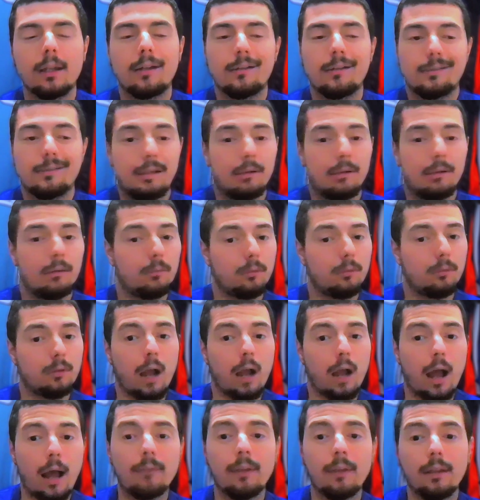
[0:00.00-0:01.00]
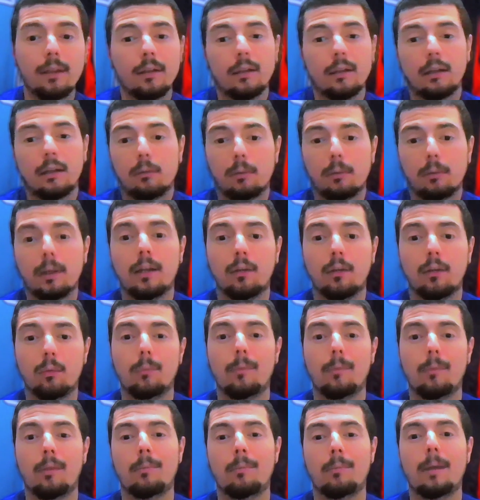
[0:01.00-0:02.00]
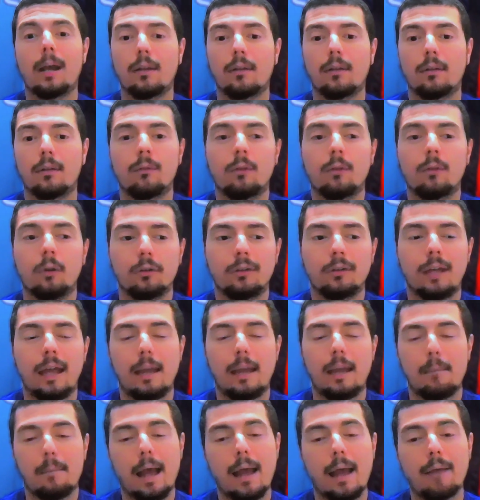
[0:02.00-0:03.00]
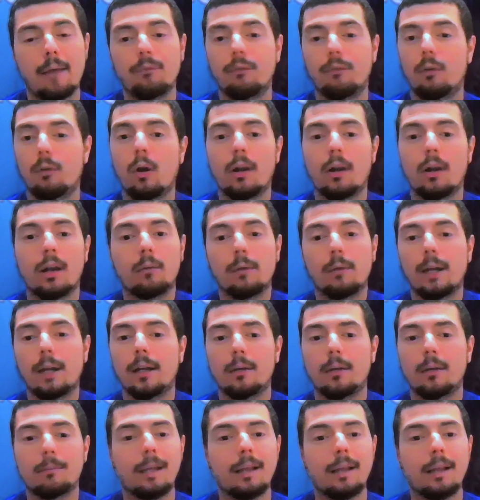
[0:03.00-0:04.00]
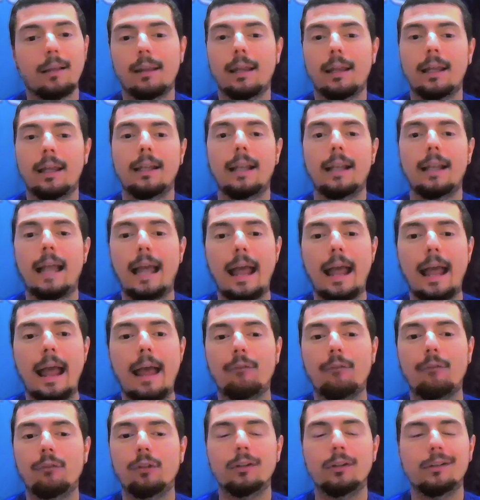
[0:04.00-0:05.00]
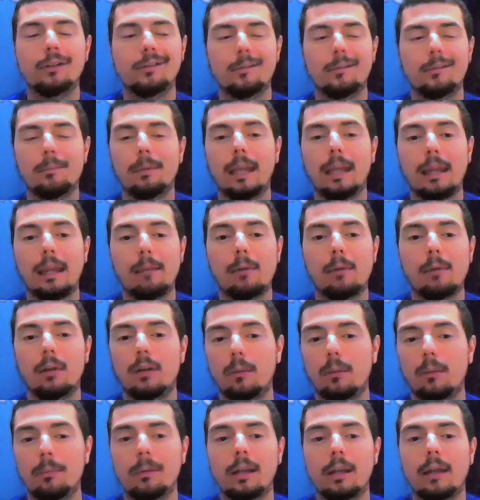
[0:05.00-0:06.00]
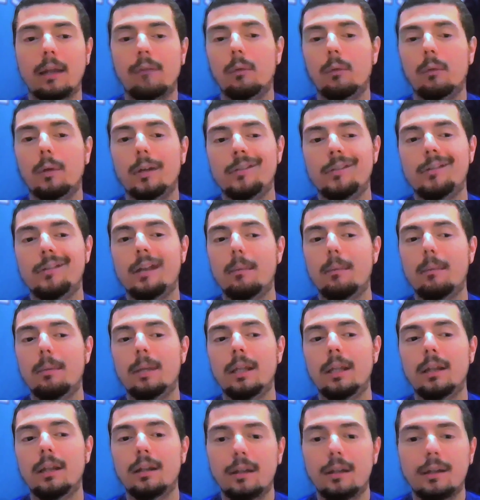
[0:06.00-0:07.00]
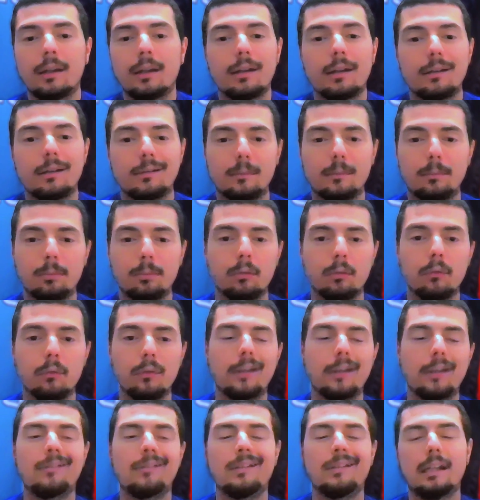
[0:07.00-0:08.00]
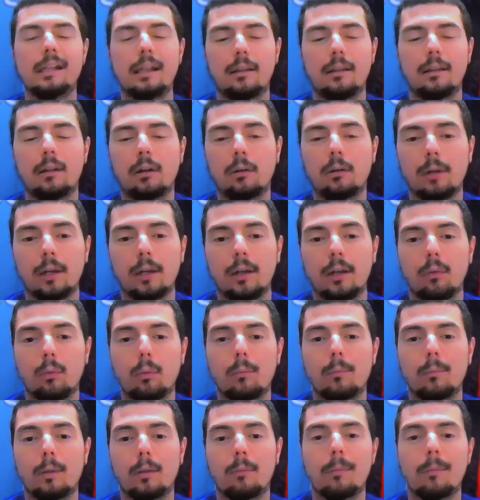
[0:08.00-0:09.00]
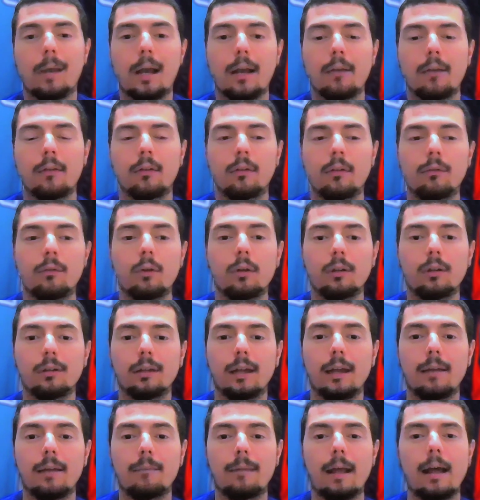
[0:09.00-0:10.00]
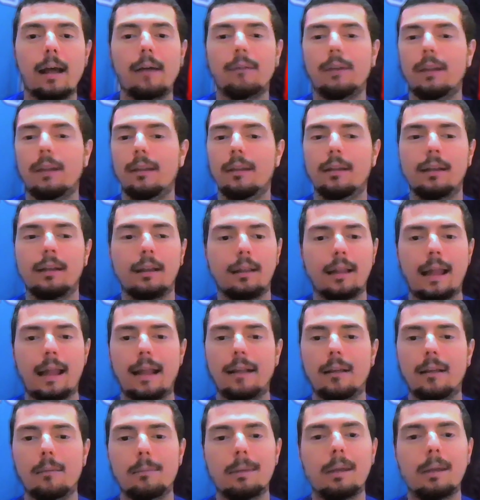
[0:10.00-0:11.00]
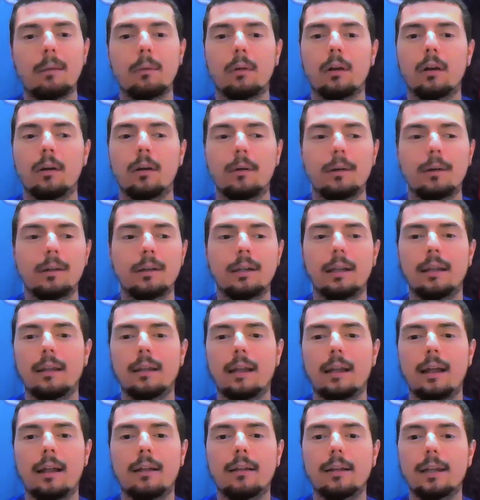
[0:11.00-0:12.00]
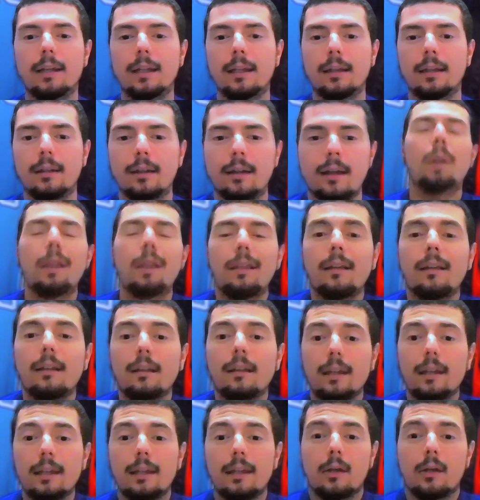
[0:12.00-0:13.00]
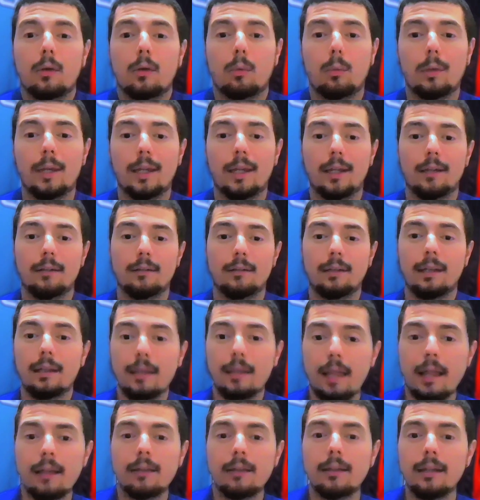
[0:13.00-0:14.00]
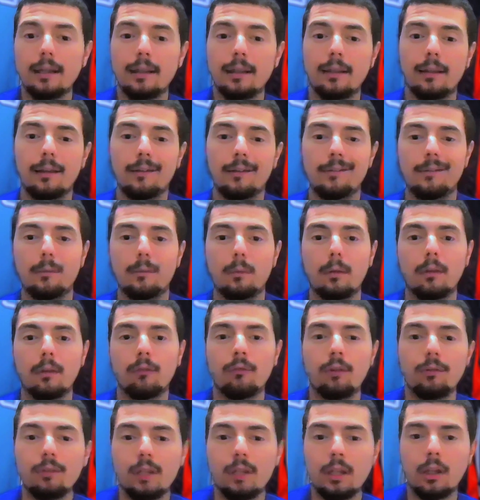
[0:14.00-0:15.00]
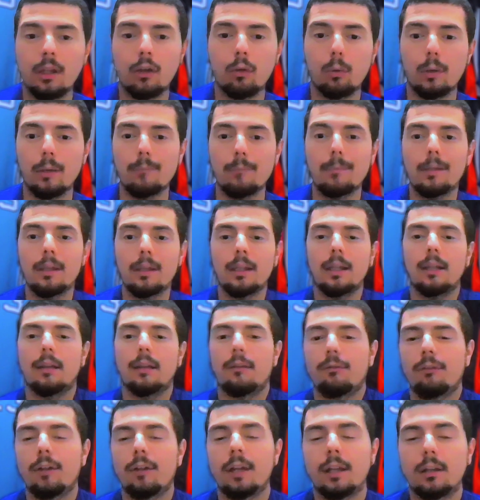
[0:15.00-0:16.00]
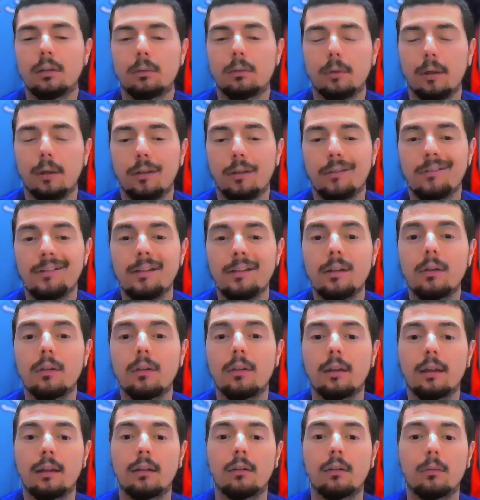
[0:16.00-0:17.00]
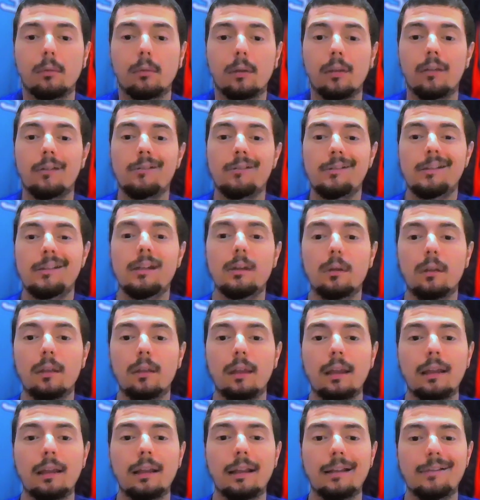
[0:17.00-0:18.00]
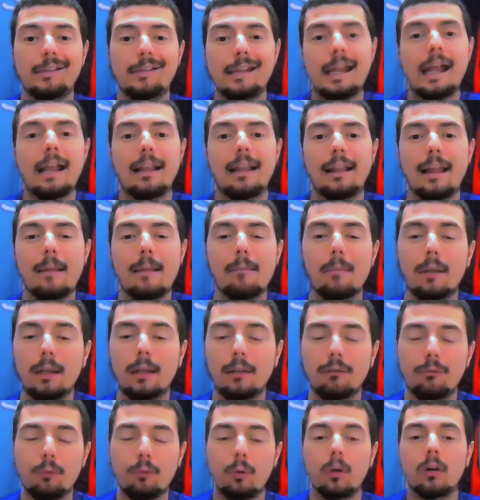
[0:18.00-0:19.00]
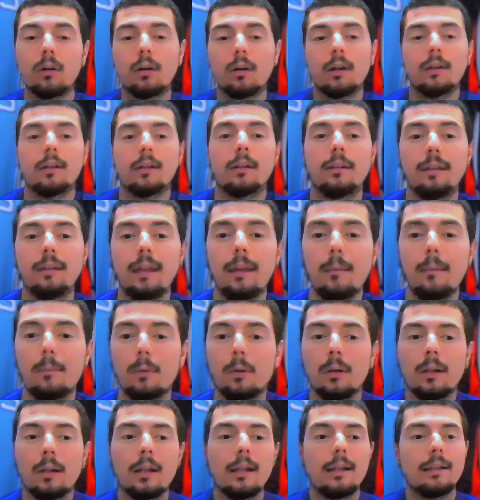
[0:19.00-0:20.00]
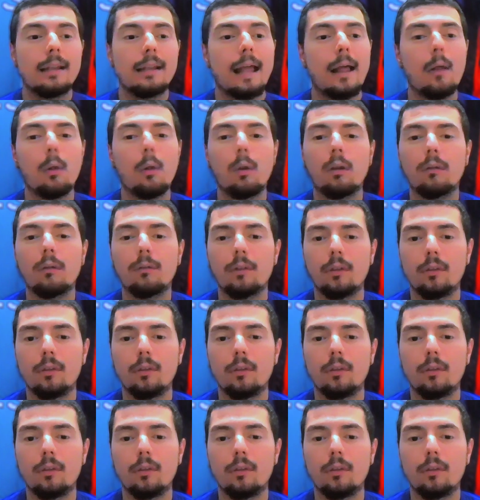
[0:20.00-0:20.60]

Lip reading: She's obviously the greatest women's boxer of all time. I've gone on record by saying that after she became undisputed heavyweight champion, she proved that she is the greatest women's boxer of all time. Obviously, there's that debate with her and Layla Ali. Recently, with Layla Ali saying she wants 15 to 20 million to fight Claressa Shields, and Claressa Shields saying that she has that money for her on the table, now all of a